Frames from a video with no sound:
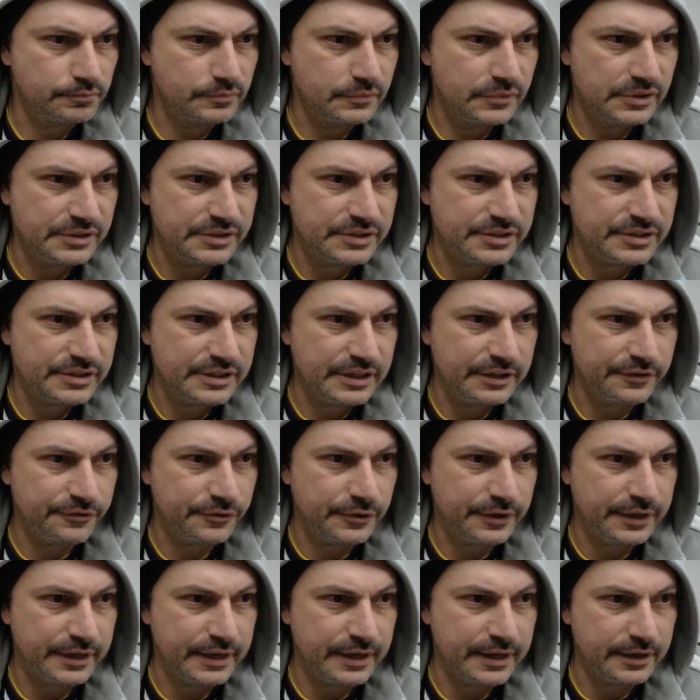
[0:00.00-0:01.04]
let's see if we
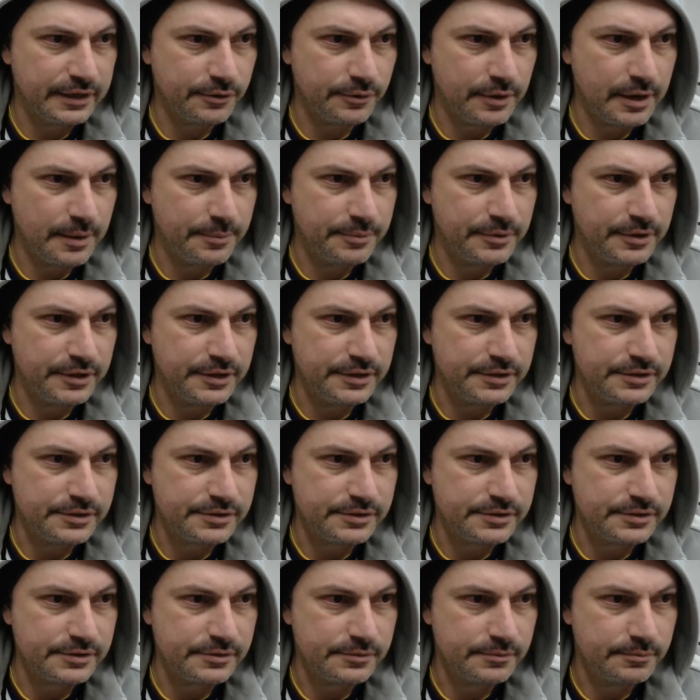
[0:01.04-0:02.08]
can't grab
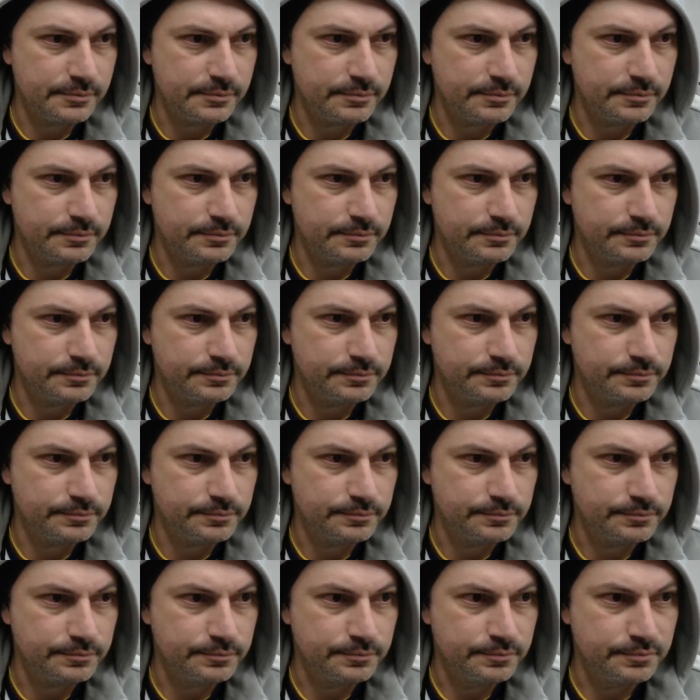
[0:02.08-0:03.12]
this,
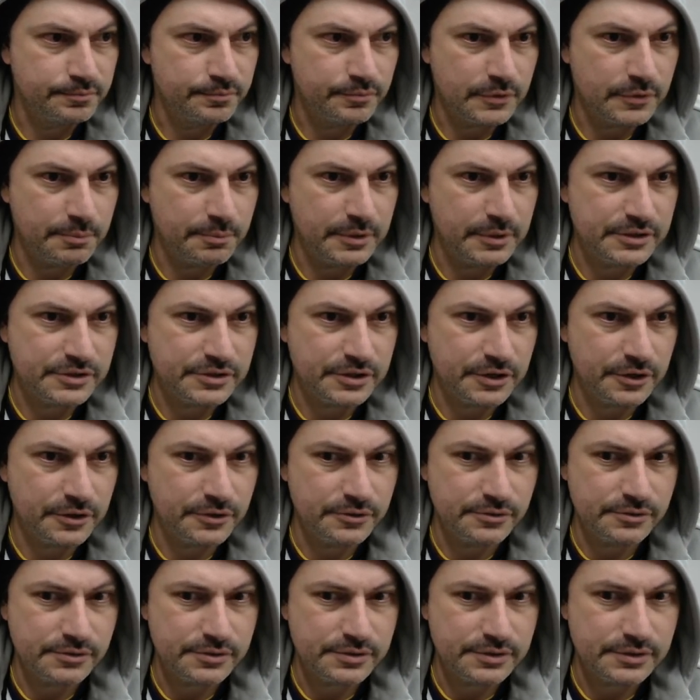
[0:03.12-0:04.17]
the
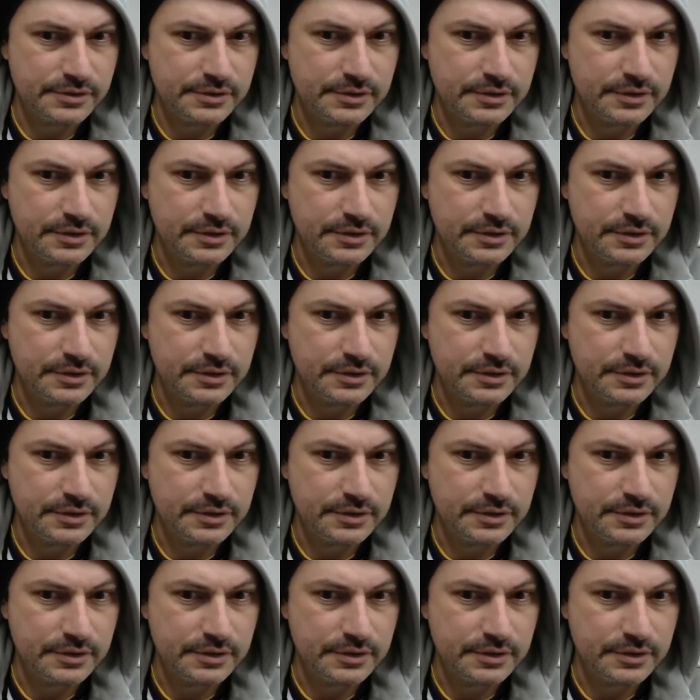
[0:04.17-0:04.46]
midtones.